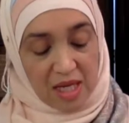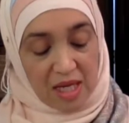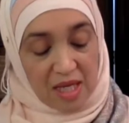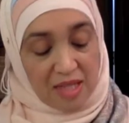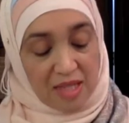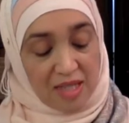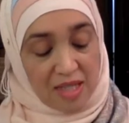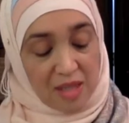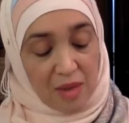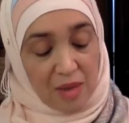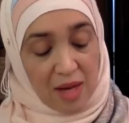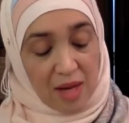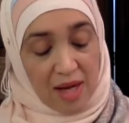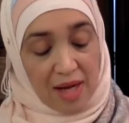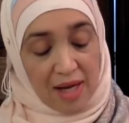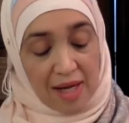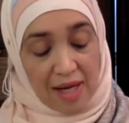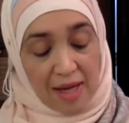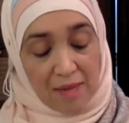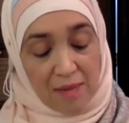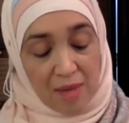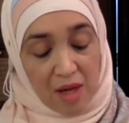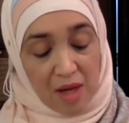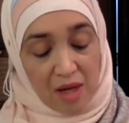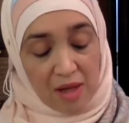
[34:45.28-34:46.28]
So I
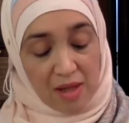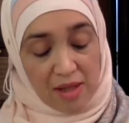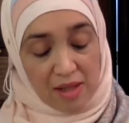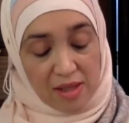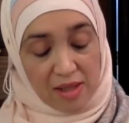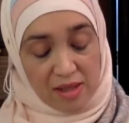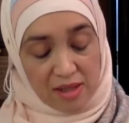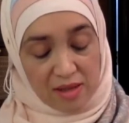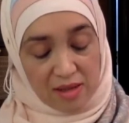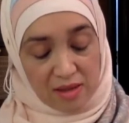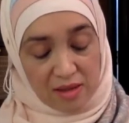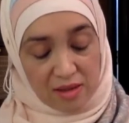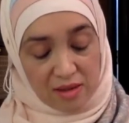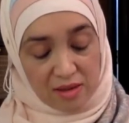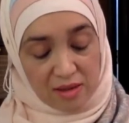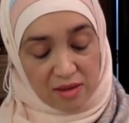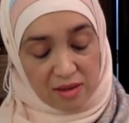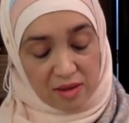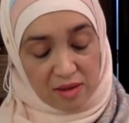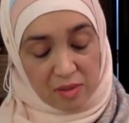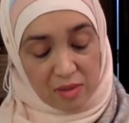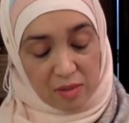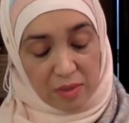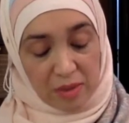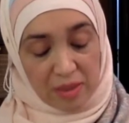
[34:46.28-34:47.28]
am honored,
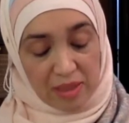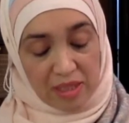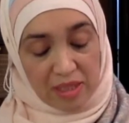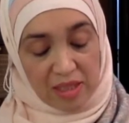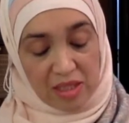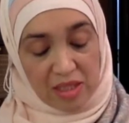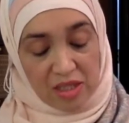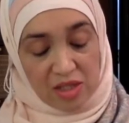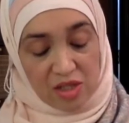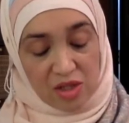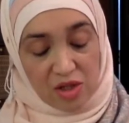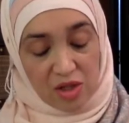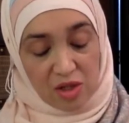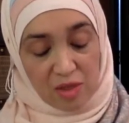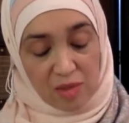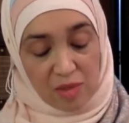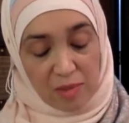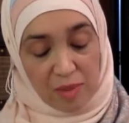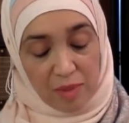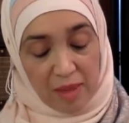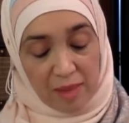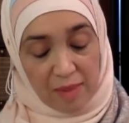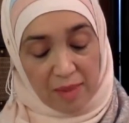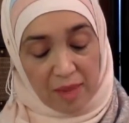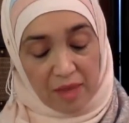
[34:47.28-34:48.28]
but it is not
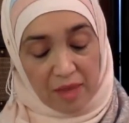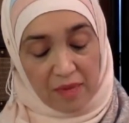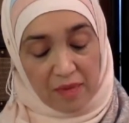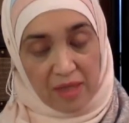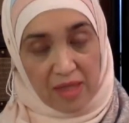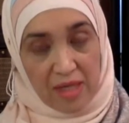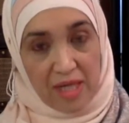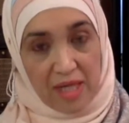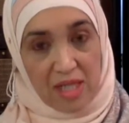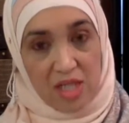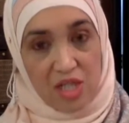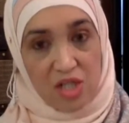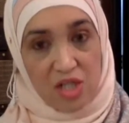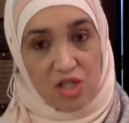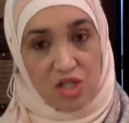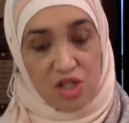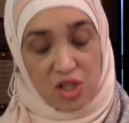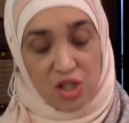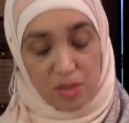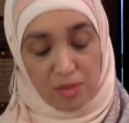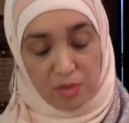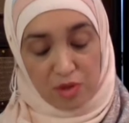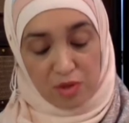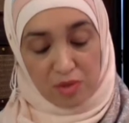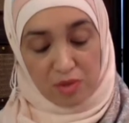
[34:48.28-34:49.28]
by my
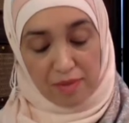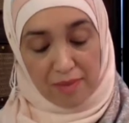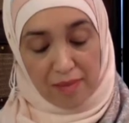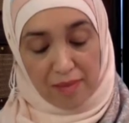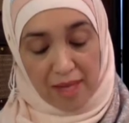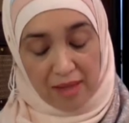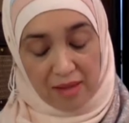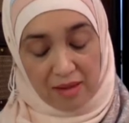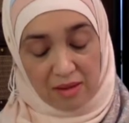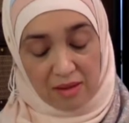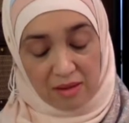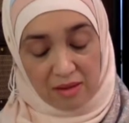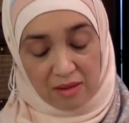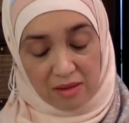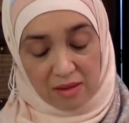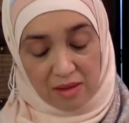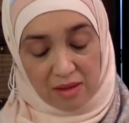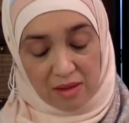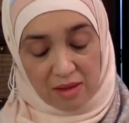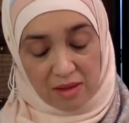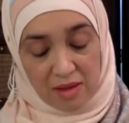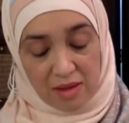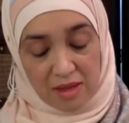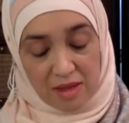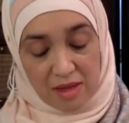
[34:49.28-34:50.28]
relationship to men.
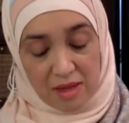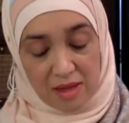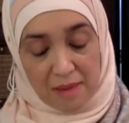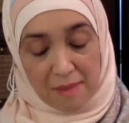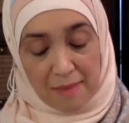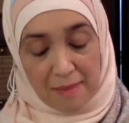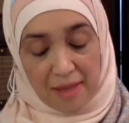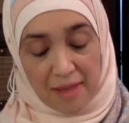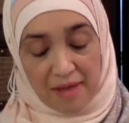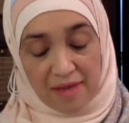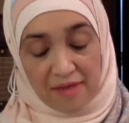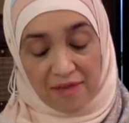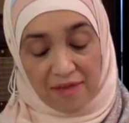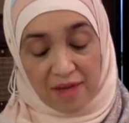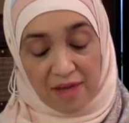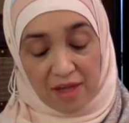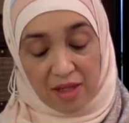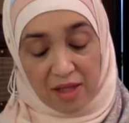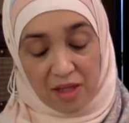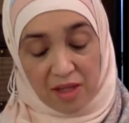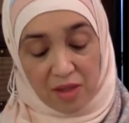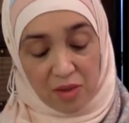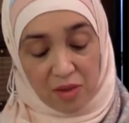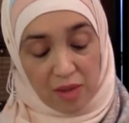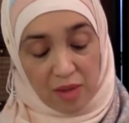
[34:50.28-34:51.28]
My
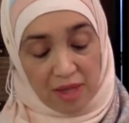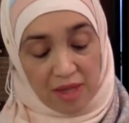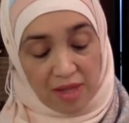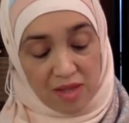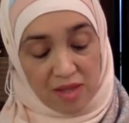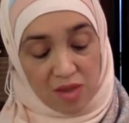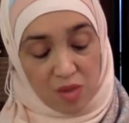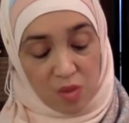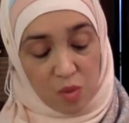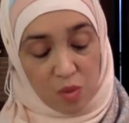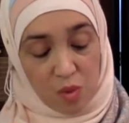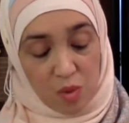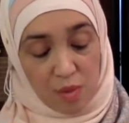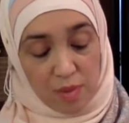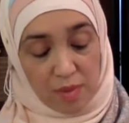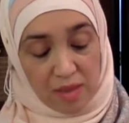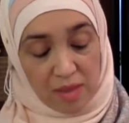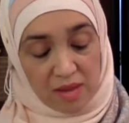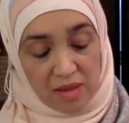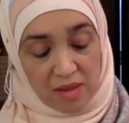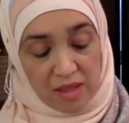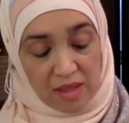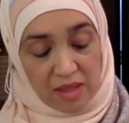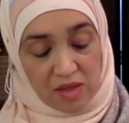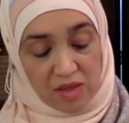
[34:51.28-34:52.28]
value as a
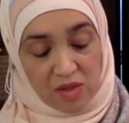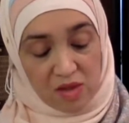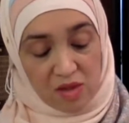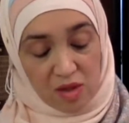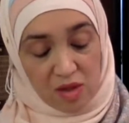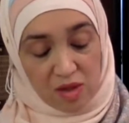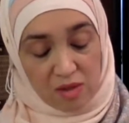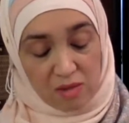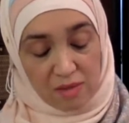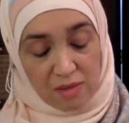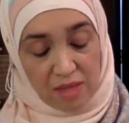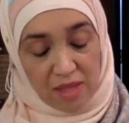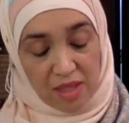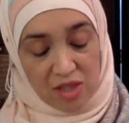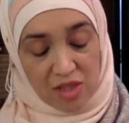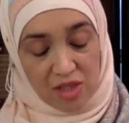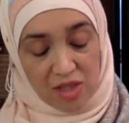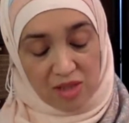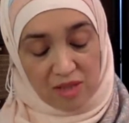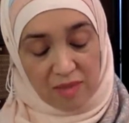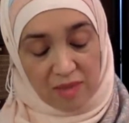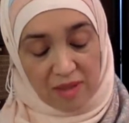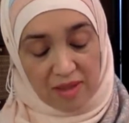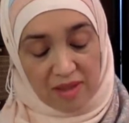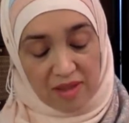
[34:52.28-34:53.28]
woman is not
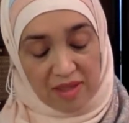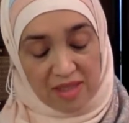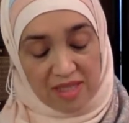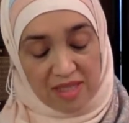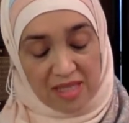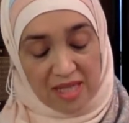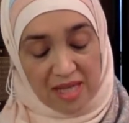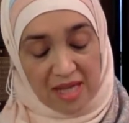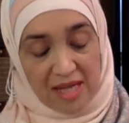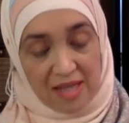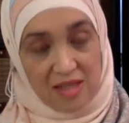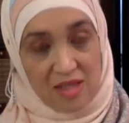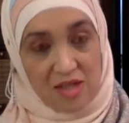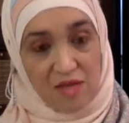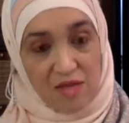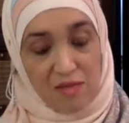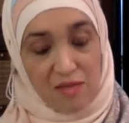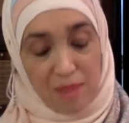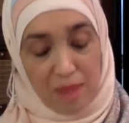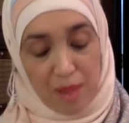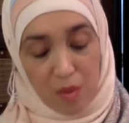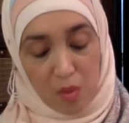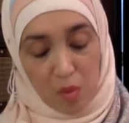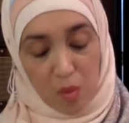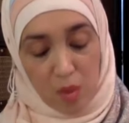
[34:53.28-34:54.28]
measured by the size of
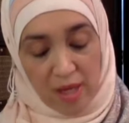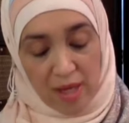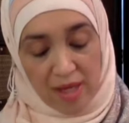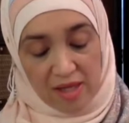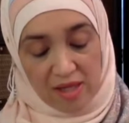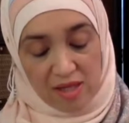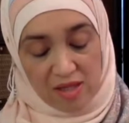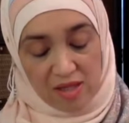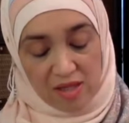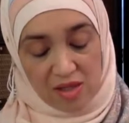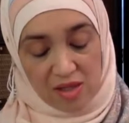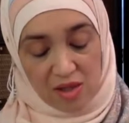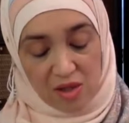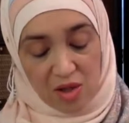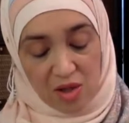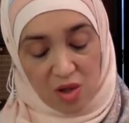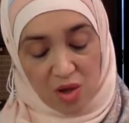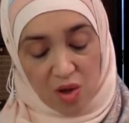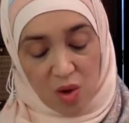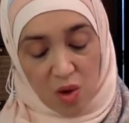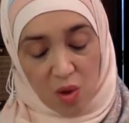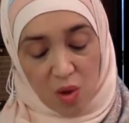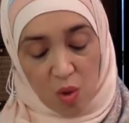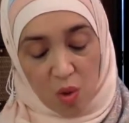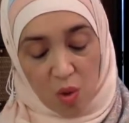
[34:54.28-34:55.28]
my waist
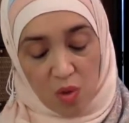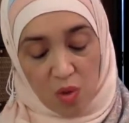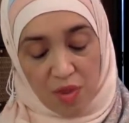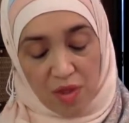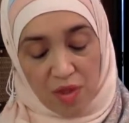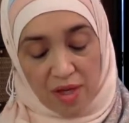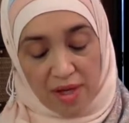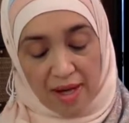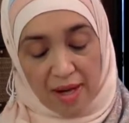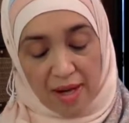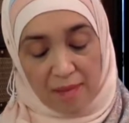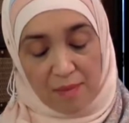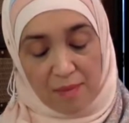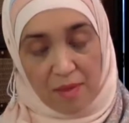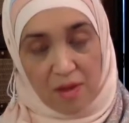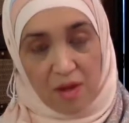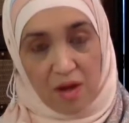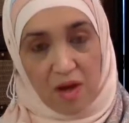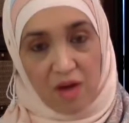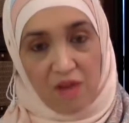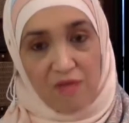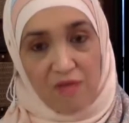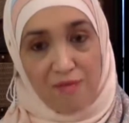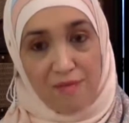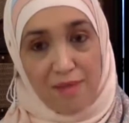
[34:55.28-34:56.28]
or the number
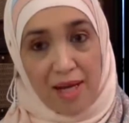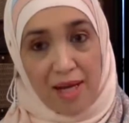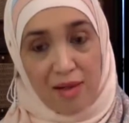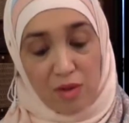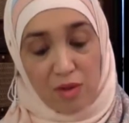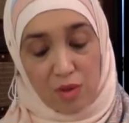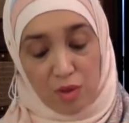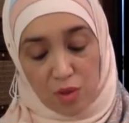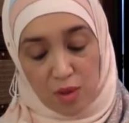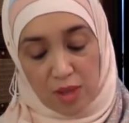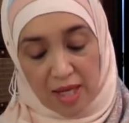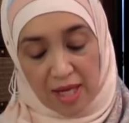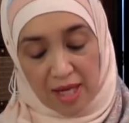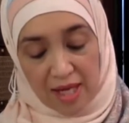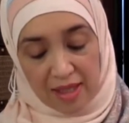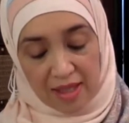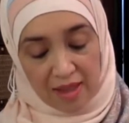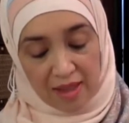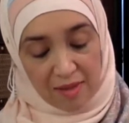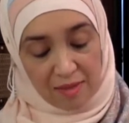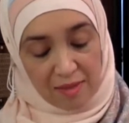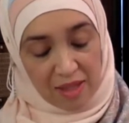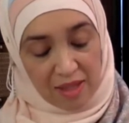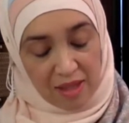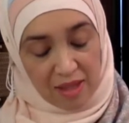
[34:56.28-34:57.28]
of men who
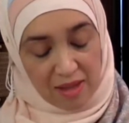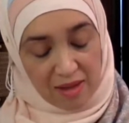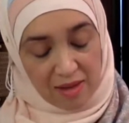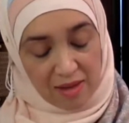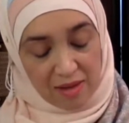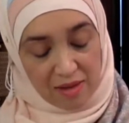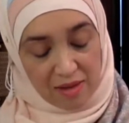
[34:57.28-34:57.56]
like me.